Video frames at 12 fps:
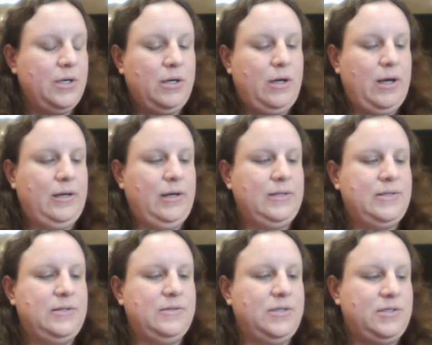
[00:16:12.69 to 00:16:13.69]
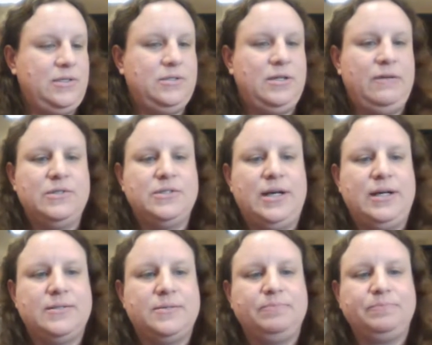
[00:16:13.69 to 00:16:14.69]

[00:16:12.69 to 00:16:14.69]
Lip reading: 1967 sets.